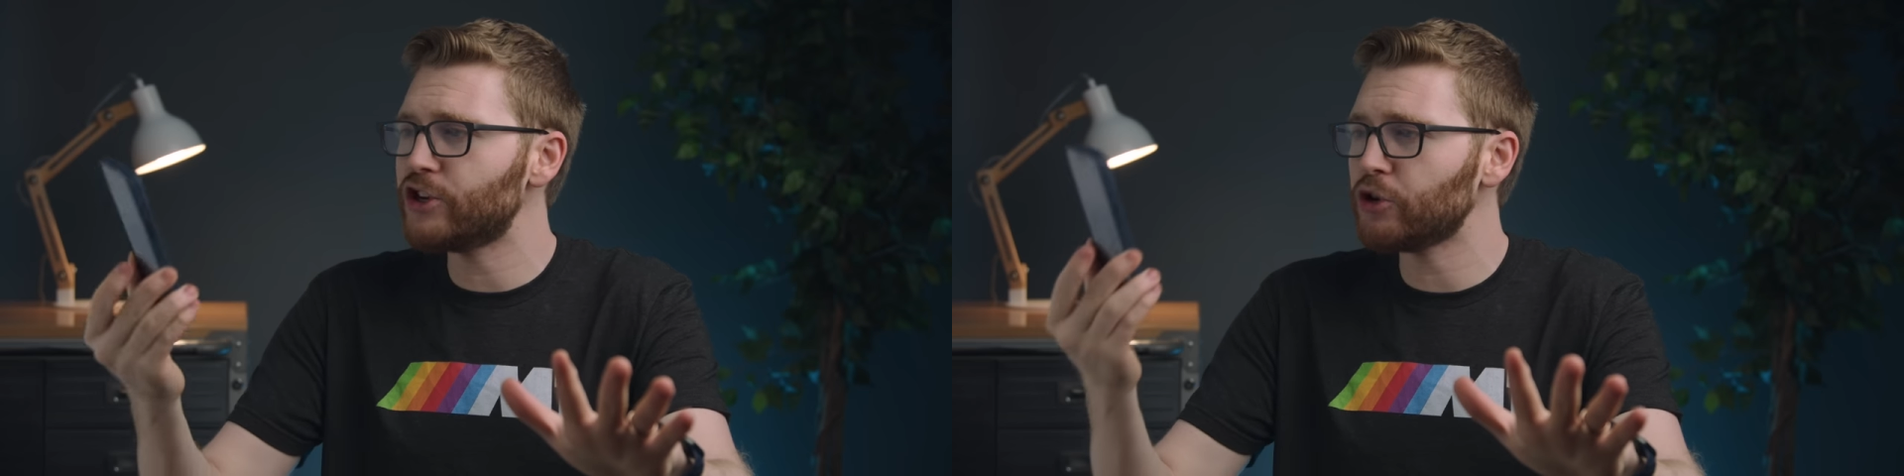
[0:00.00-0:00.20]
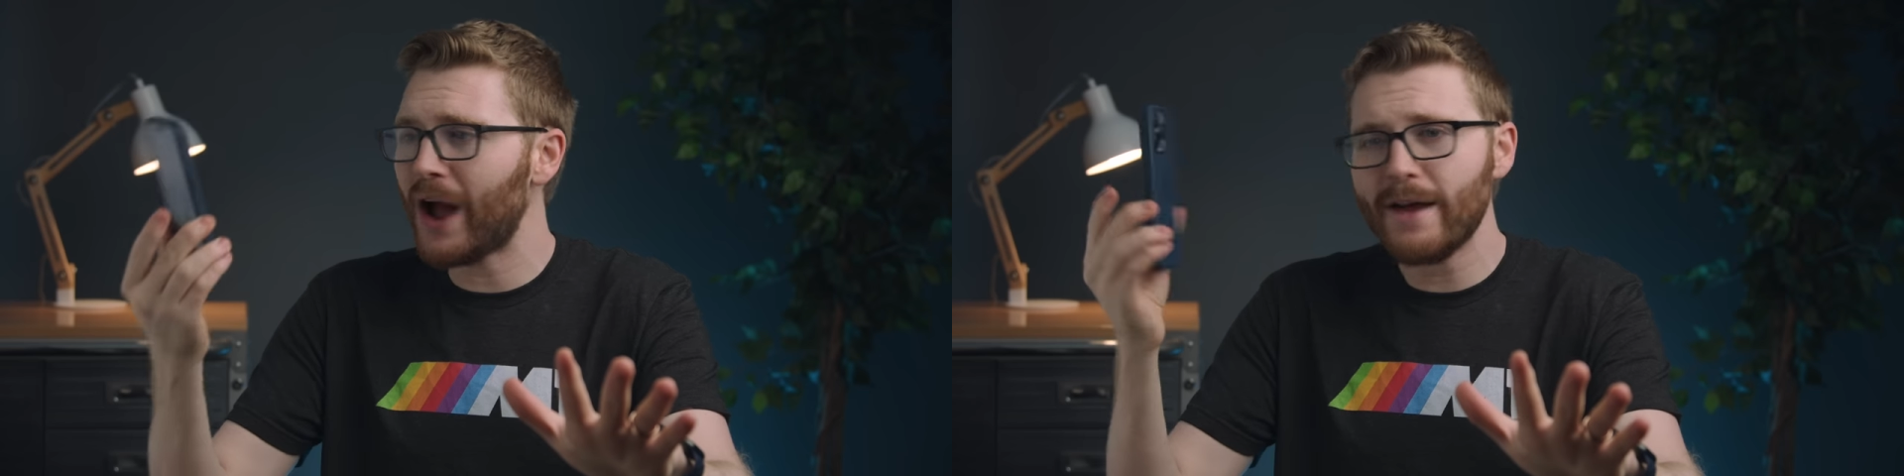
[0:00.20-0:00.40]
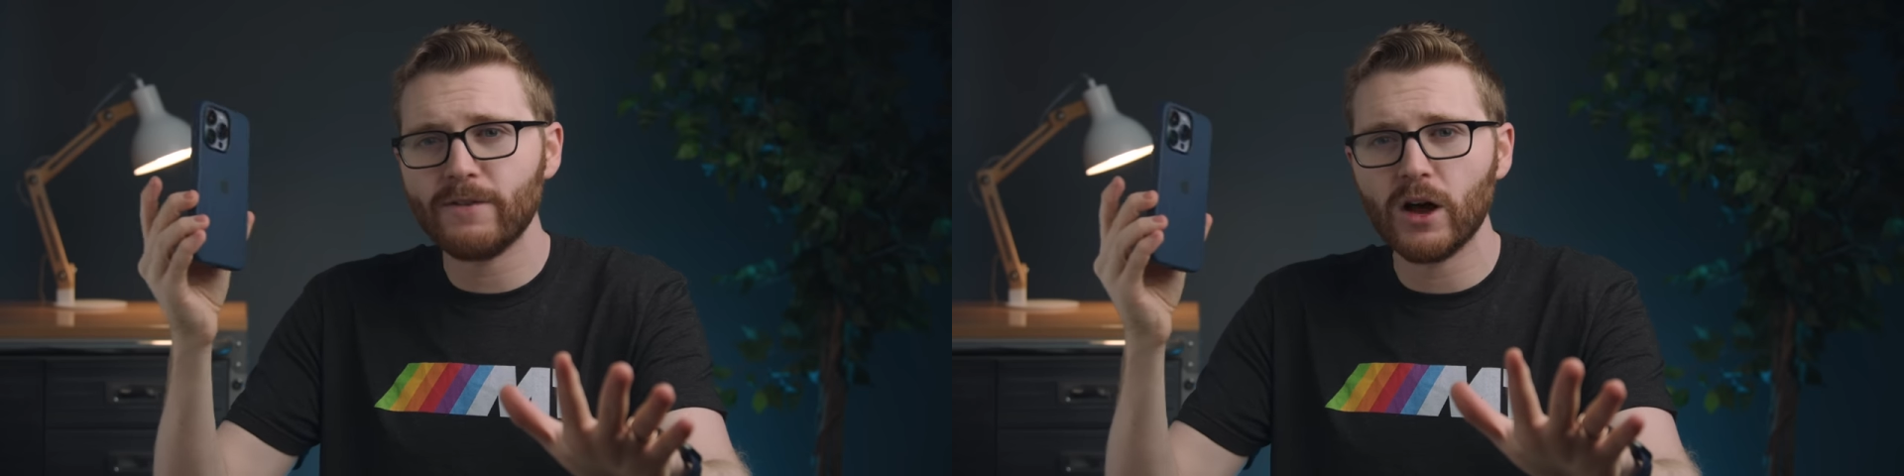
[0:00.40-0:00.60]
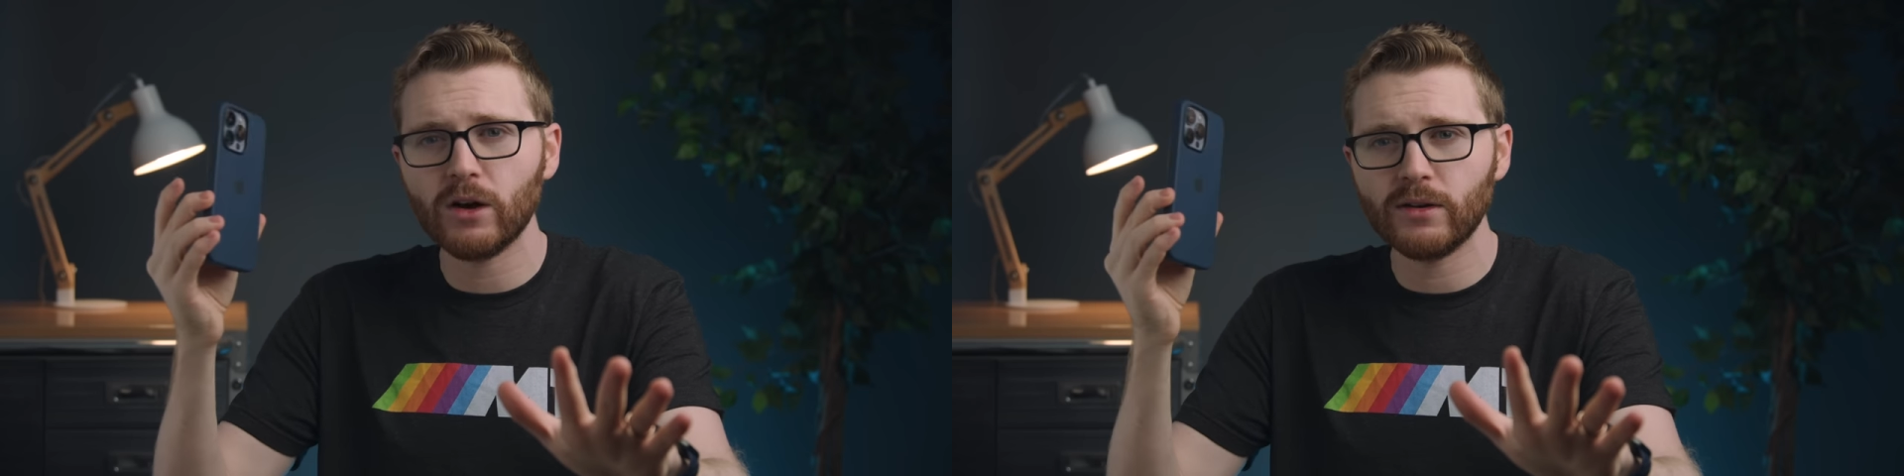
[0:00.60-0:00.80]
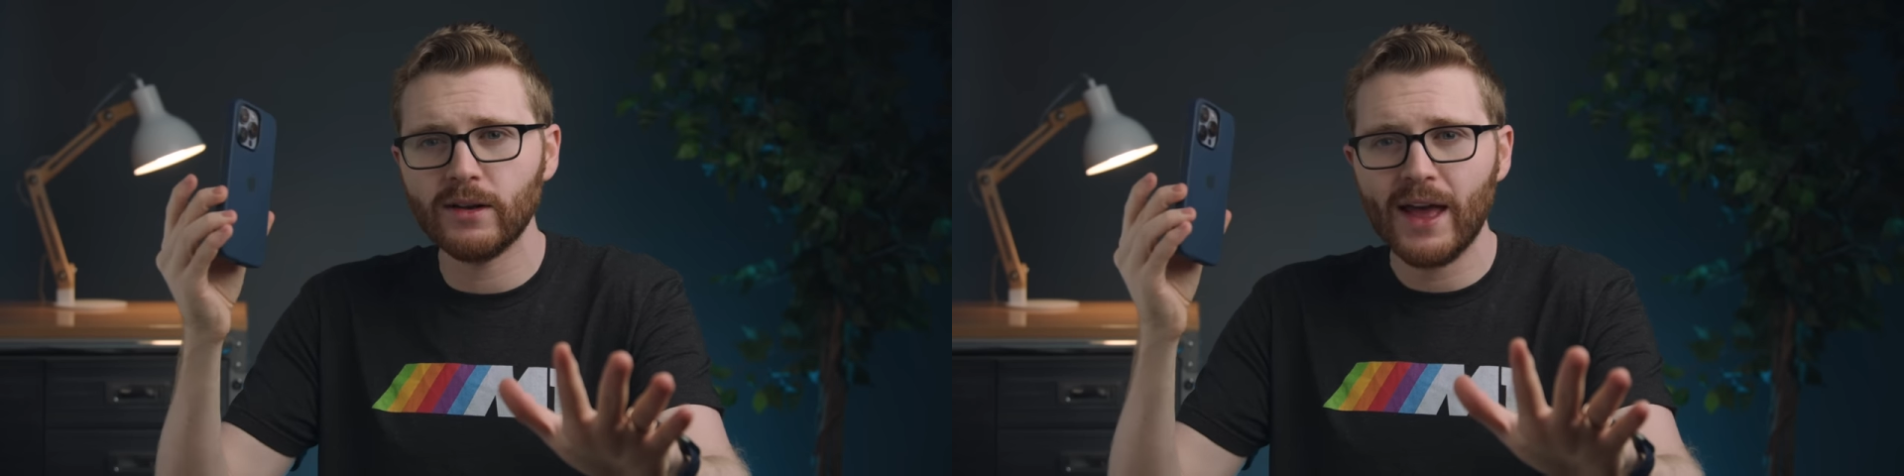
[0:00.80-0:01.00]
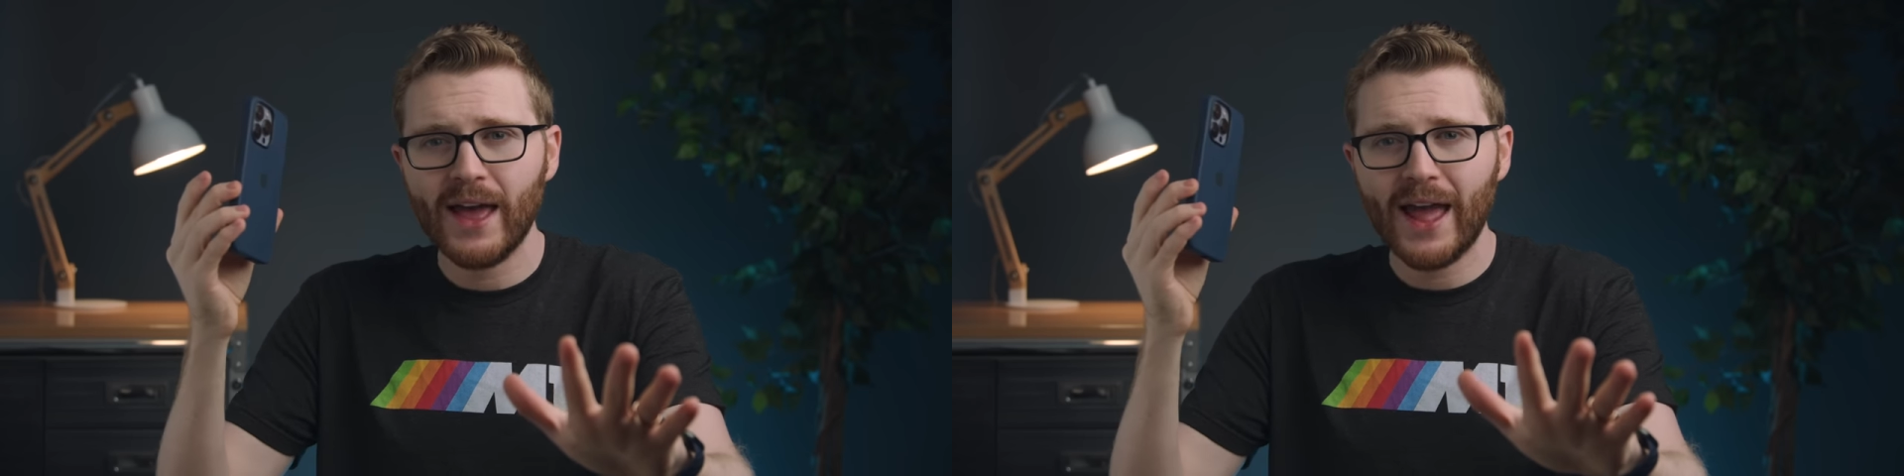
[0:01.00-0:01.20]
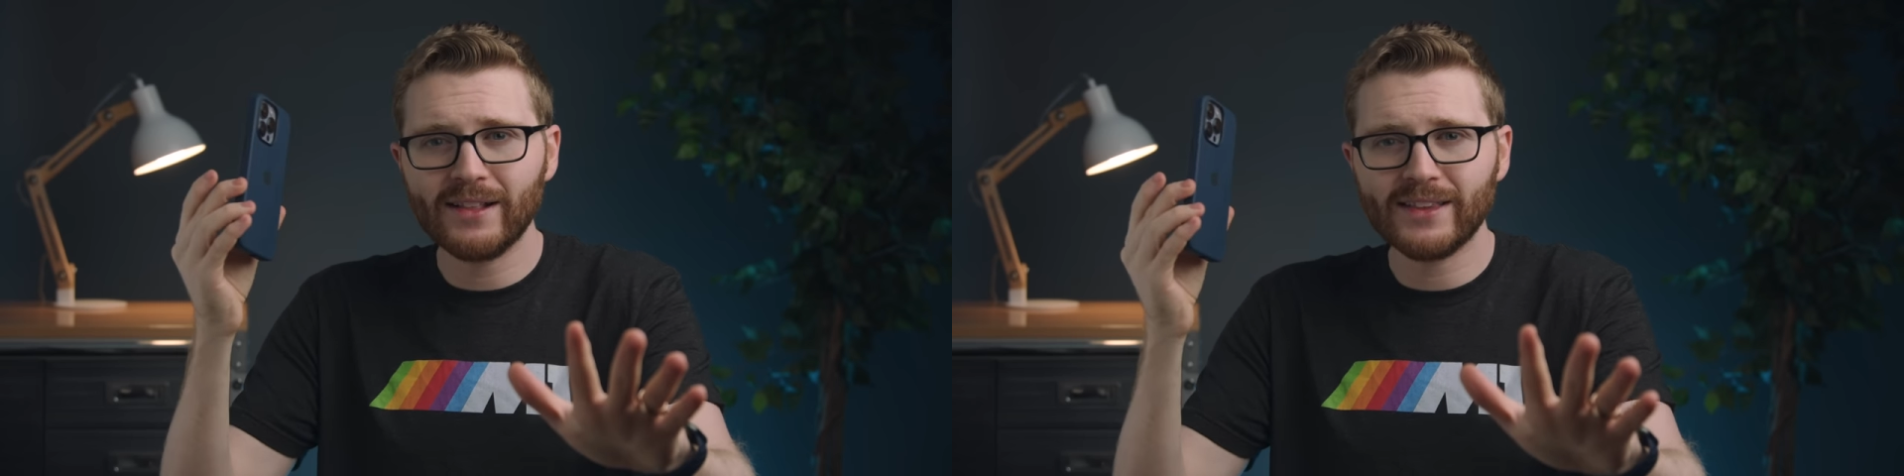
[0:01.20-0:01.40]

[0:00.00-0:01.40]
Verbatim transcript: to your iPhone and